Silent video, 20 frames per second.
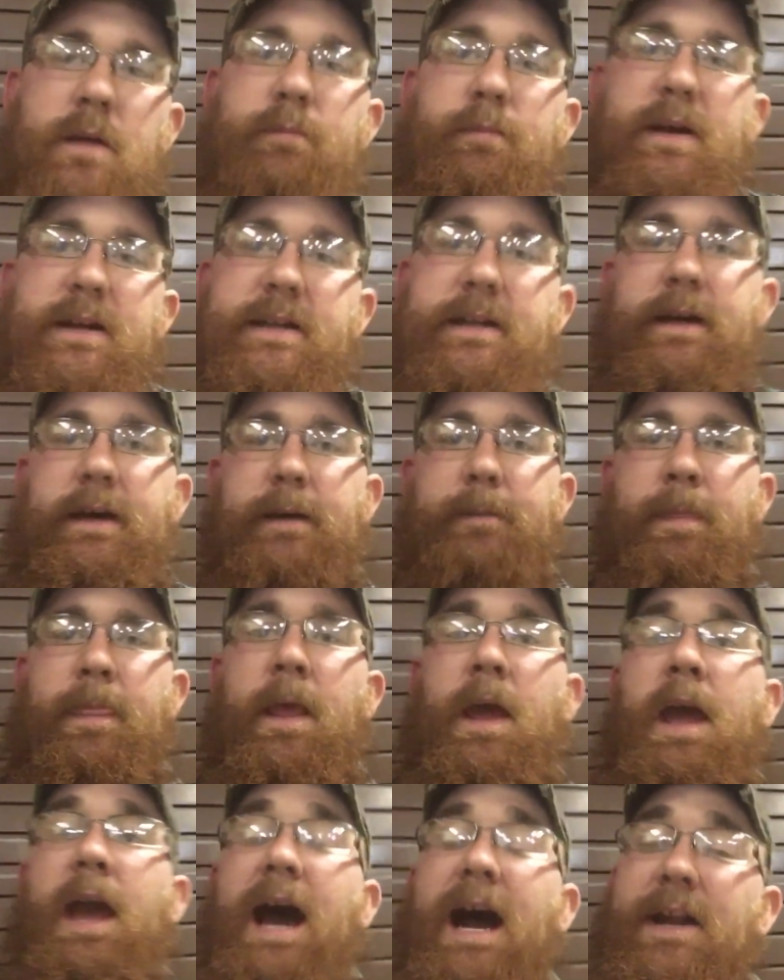but um,
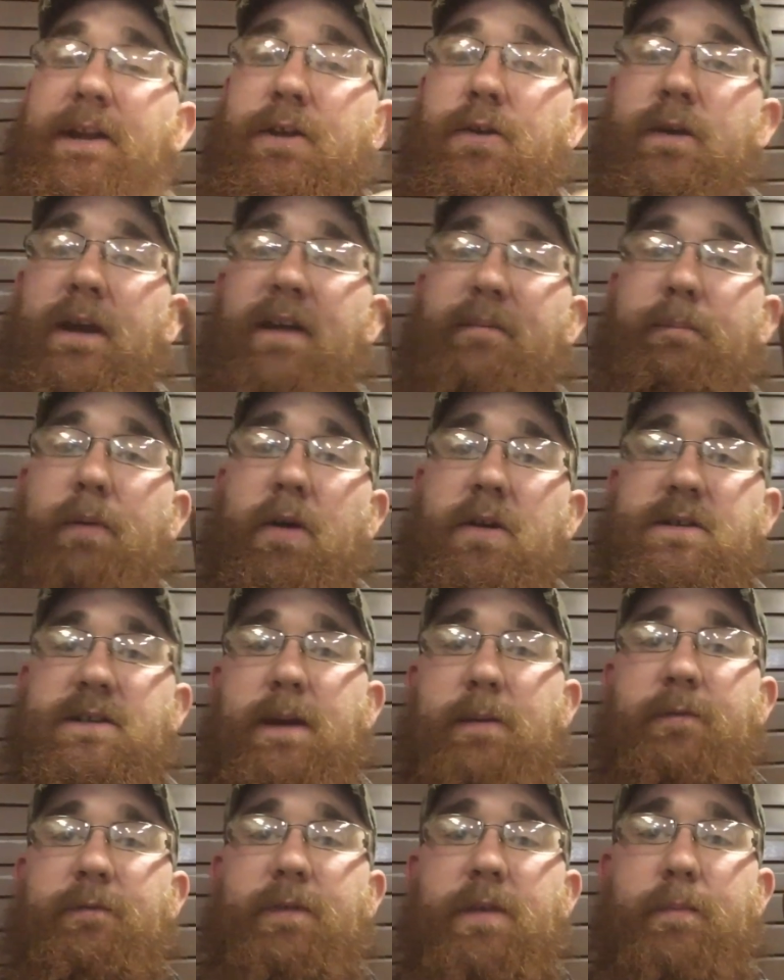I do have parts
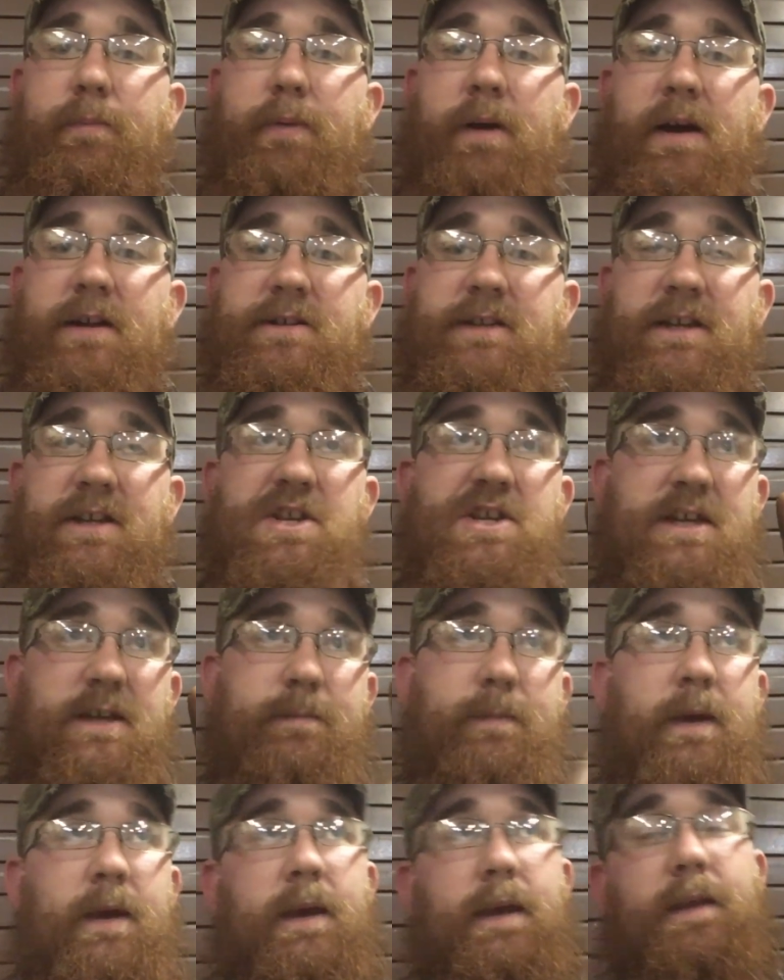coming for the project
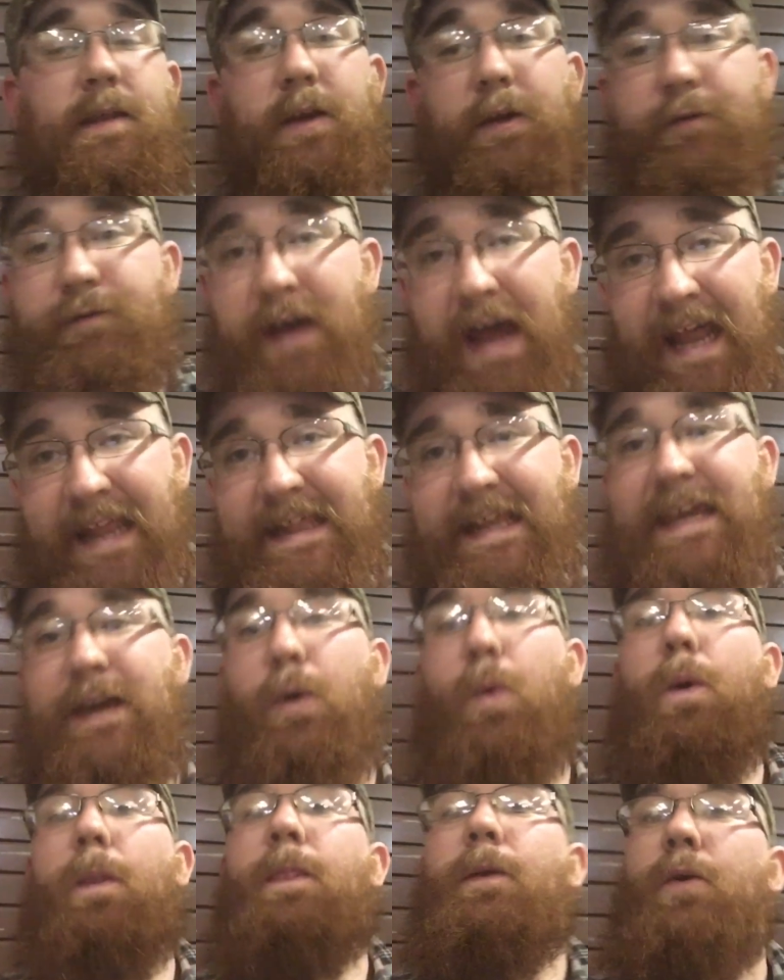Jeep they're finally
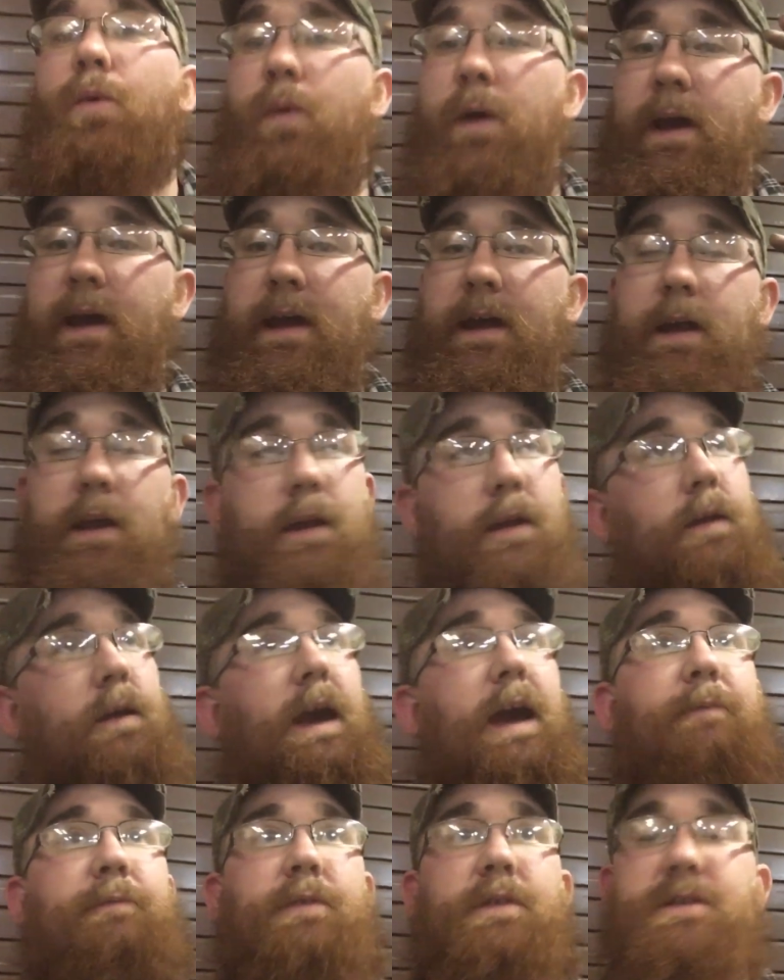on their way
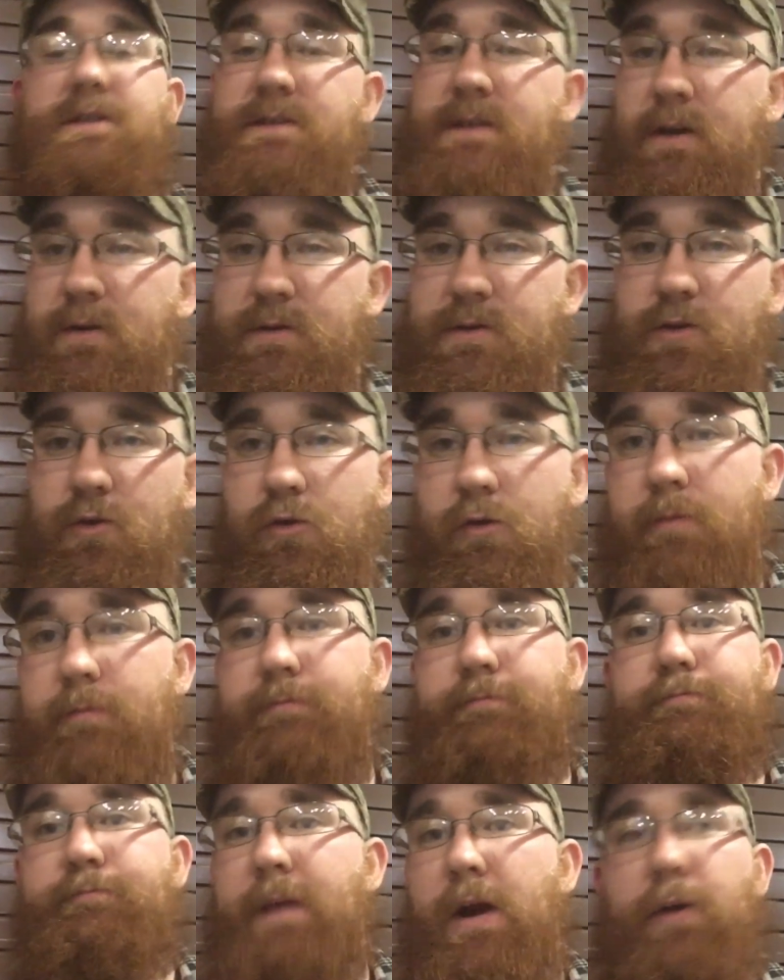after the
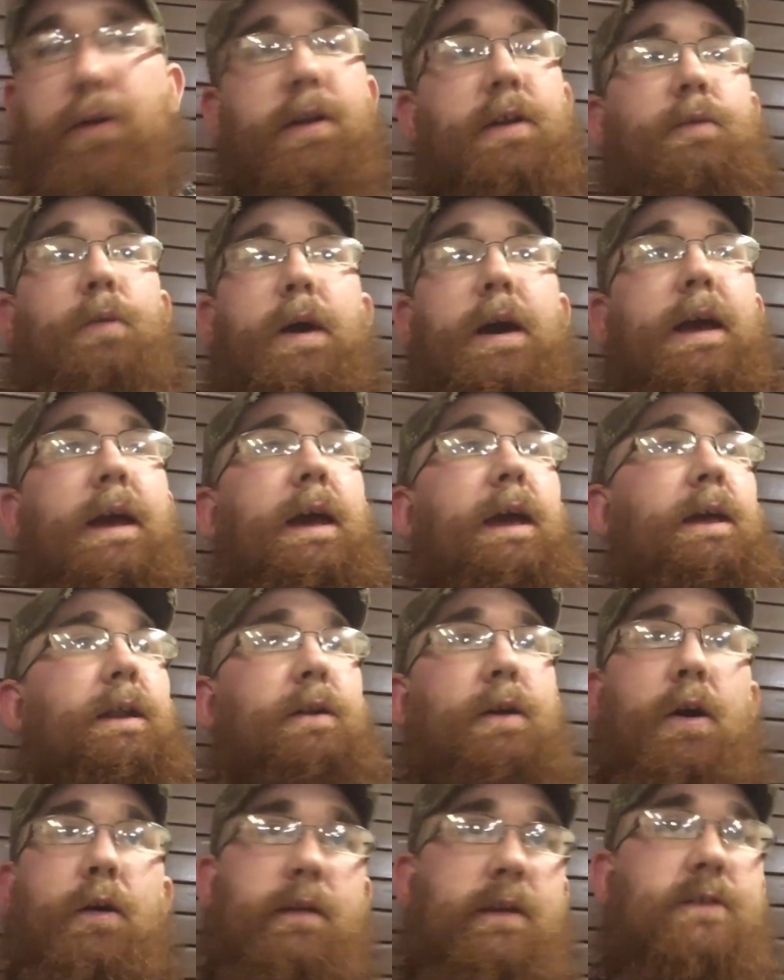snowstorm melted away
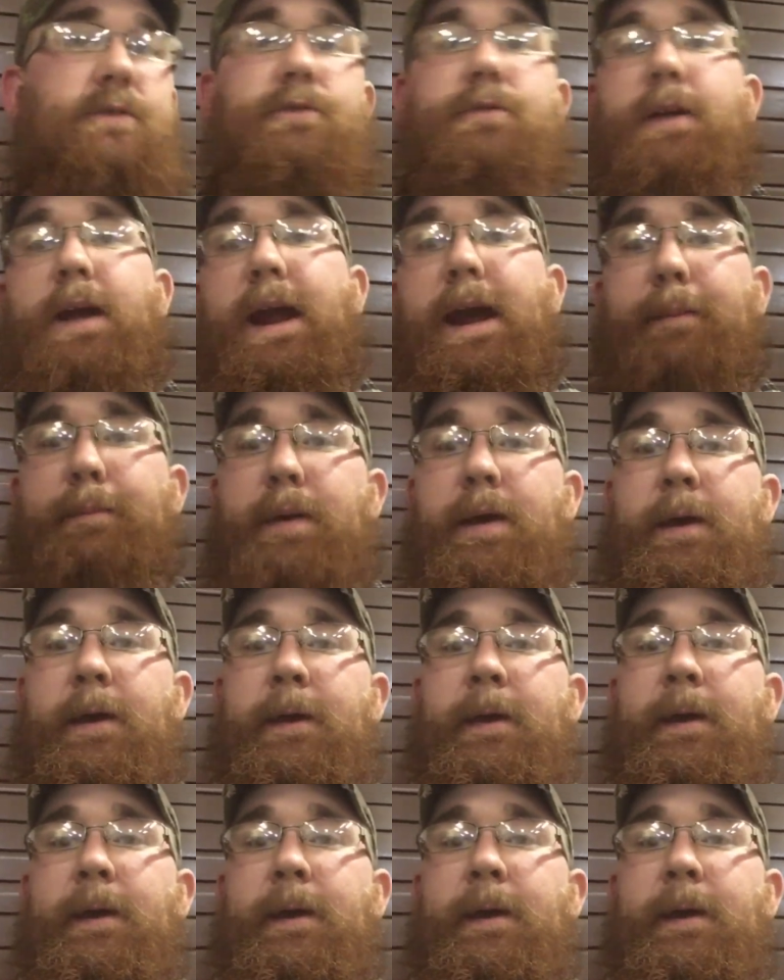and all this crap